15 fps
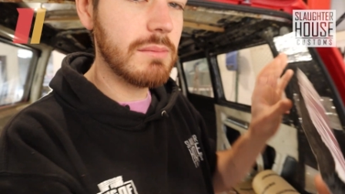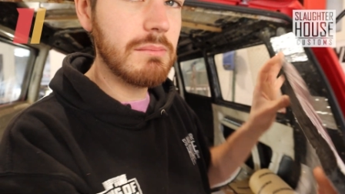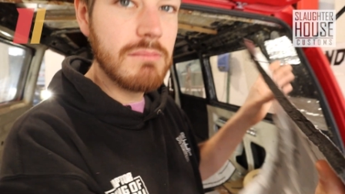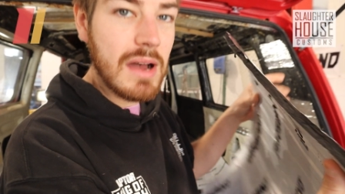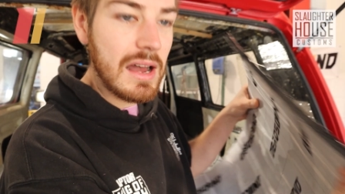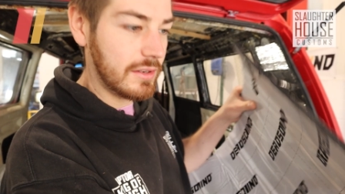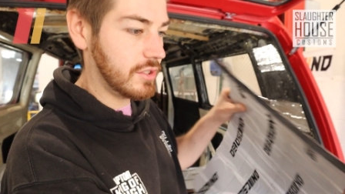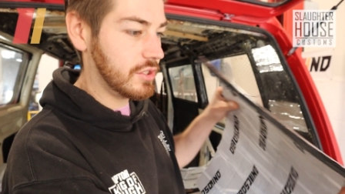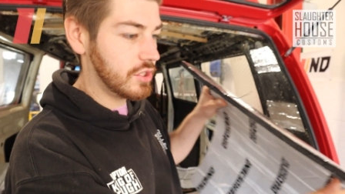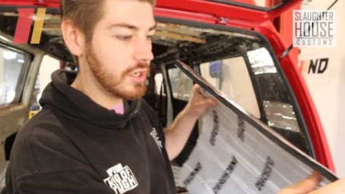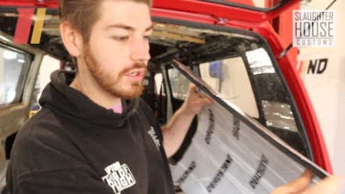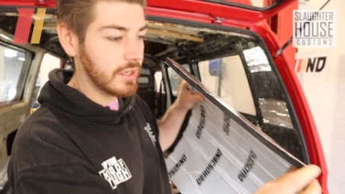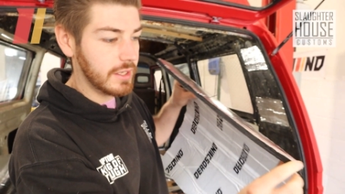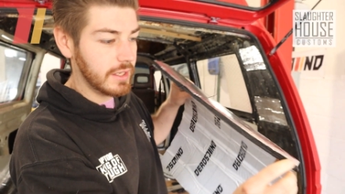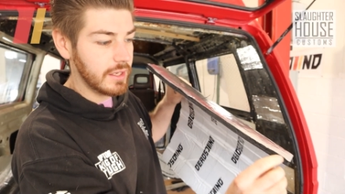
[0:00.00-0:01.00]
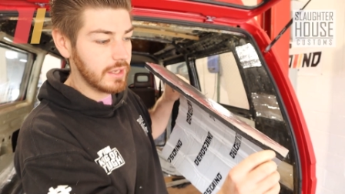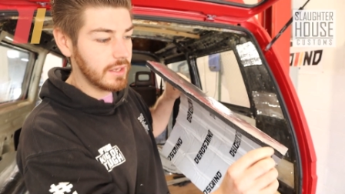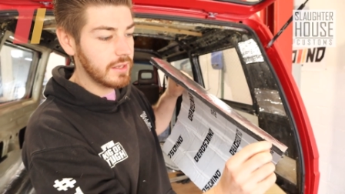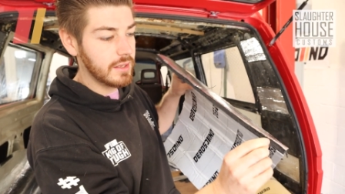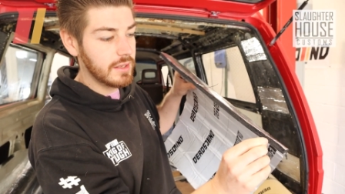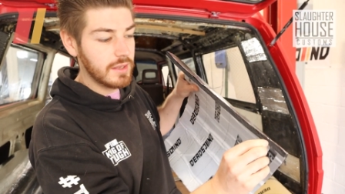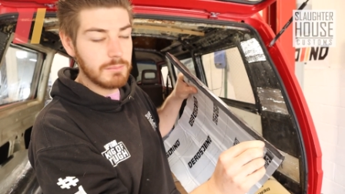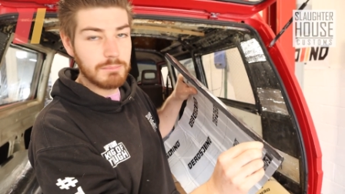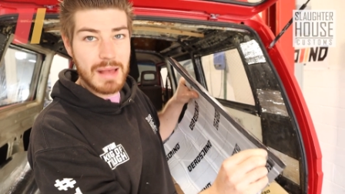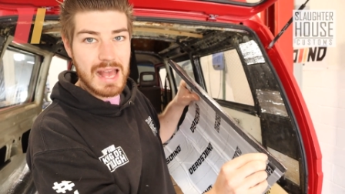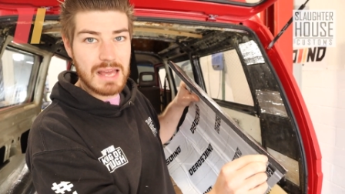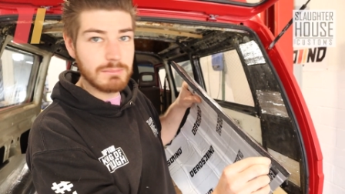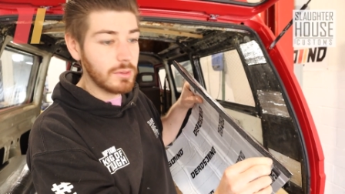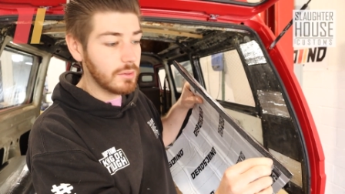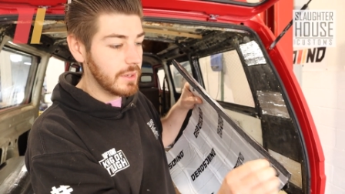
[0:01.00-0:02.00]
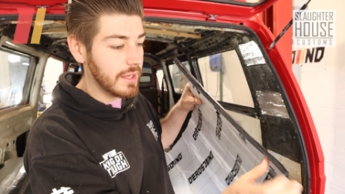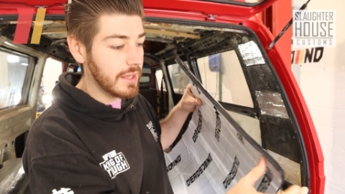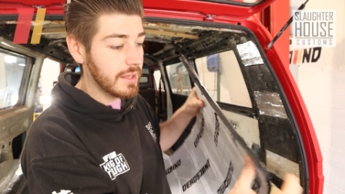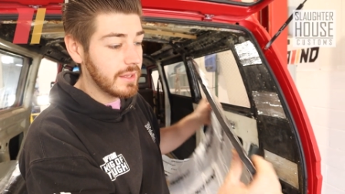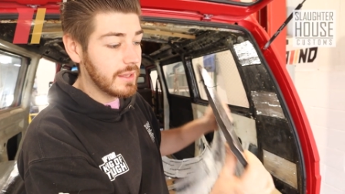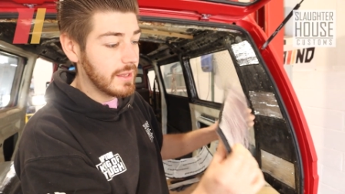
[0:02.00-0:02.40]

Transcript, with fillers: is a much chunkier bad boy,